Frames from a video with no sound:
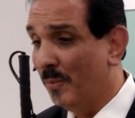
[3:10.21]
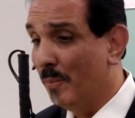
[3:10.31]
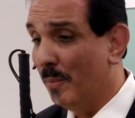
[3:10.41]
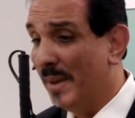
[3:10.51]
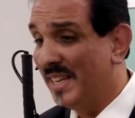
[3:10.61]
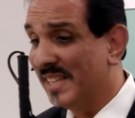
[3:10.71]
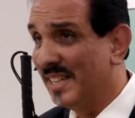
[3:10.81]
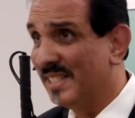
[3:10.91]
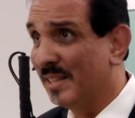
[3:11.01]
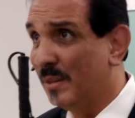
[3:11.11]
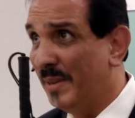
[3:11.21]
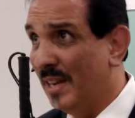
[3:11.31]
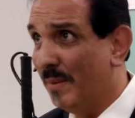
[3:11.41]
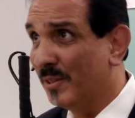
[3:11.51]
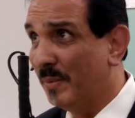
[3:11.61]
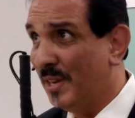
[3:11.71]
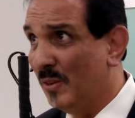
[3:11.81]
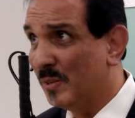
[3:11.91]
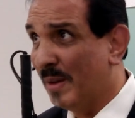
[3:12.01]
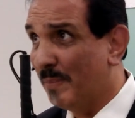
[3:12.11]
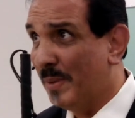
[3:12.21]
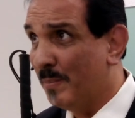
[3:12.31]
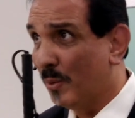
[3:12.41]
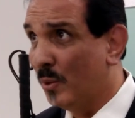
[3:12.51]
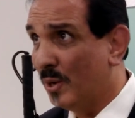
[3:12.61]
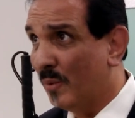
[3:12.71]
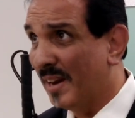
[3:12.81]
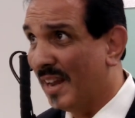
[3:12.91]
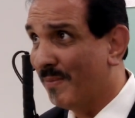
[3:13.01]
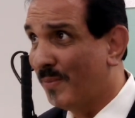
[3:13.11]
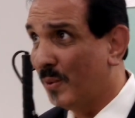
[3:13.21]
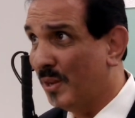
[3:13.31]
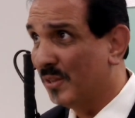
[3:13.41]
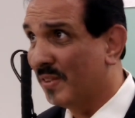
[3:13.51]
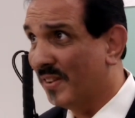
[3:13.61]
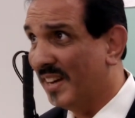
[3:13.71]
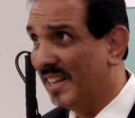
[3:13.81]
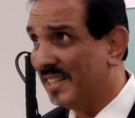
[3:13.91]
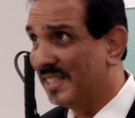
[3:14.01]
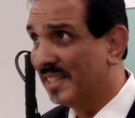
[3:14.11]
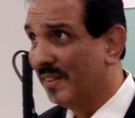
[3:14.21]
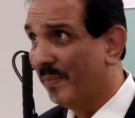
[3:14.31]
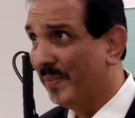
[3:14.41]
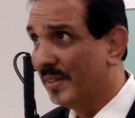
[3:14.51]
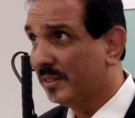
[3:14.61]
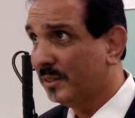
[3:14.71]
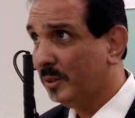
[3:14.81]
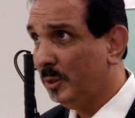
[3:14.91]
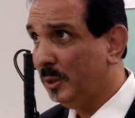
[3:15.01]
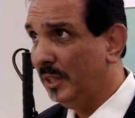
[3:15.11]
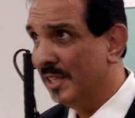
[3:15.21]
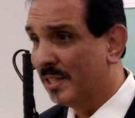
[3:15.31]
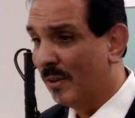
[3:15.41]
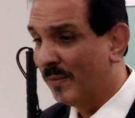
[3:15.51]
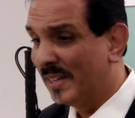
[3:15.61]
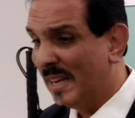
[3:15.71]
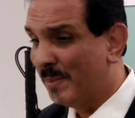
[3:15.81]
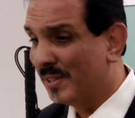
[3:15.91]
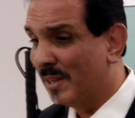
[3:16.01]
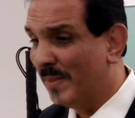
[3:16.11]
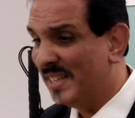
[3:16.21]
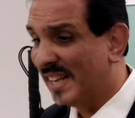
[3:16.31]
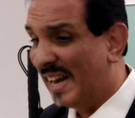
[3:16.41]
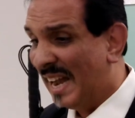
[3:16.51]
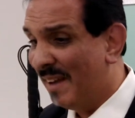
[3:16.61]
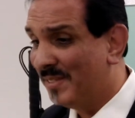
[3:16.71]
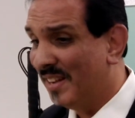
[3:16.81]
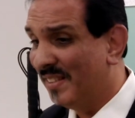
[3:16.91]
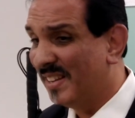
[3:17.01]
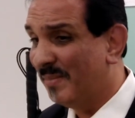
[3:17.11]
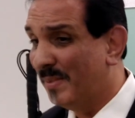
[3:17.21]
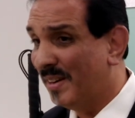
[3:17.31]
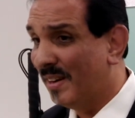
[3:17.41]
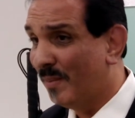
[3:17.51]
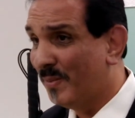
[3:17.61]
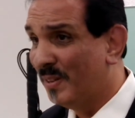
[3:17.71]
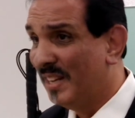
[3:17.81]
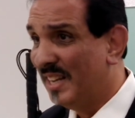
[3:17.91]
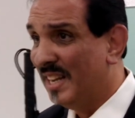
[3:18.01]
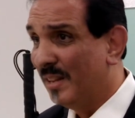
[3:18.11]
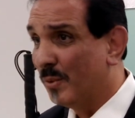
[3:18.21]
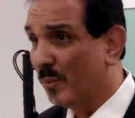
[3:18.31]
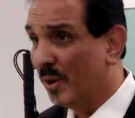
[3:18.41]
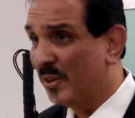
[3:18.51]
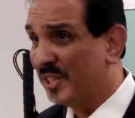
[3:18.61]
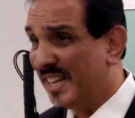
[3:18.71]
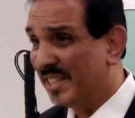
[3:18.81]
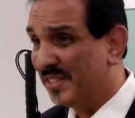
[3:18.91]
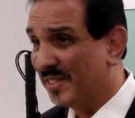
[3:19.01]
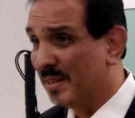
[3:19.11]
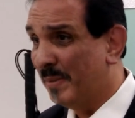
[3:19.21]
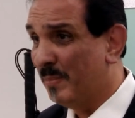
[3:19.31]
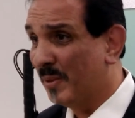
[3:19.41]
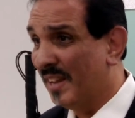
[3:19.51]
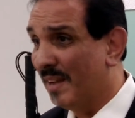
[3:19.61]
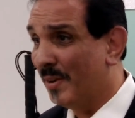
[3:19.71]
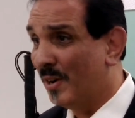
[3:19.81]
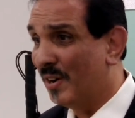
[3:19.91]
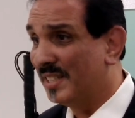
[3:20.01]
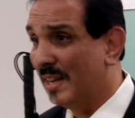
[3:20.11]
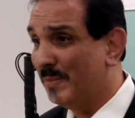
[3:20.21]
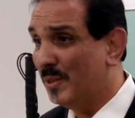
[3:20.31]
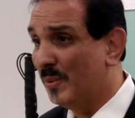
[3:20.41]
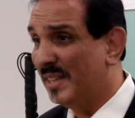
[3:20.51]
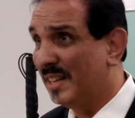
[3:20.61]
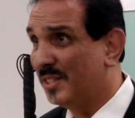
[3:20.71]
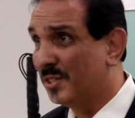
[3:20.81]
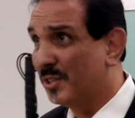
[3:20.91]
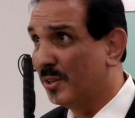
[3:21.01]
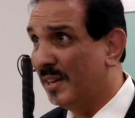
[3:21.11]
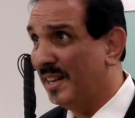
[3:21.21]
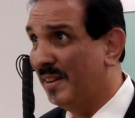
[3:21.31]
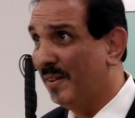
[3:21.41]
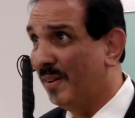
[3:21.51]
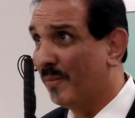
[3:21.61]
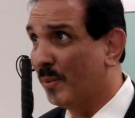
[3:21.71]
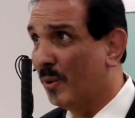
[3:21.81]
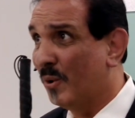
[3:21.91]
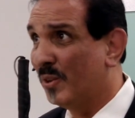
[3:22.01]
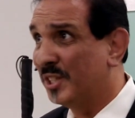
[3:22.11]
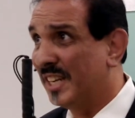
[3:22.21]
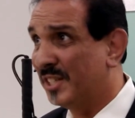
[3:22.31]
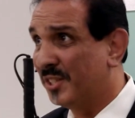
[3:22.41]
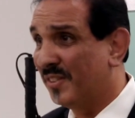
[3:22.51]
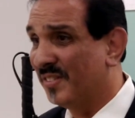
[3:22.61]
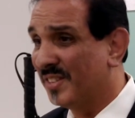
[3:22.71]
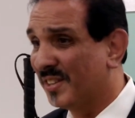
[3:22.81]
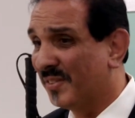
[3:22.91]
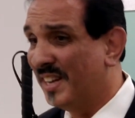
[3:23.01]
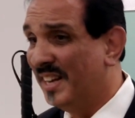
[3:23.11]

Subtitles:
make sense and to be able to be used by people who don't have full use of their hands. So for example, some things that I've done that have been helpful, the rotor gesture. Some people have a hard time doing that turning of the rotor gesture on the screen.